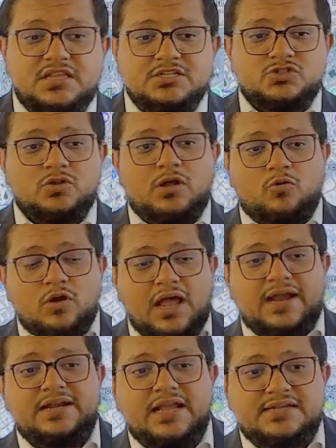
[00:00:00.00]
So the whole
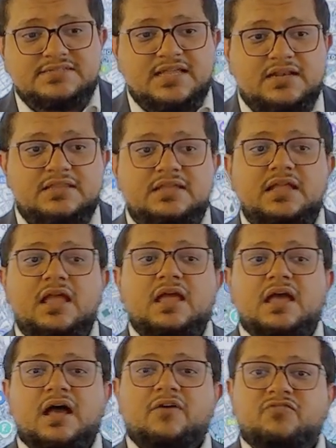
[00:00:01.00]
idea is that the
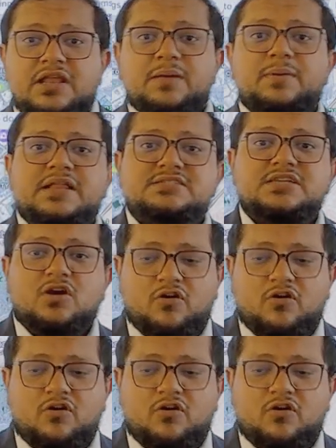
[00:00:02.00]
availability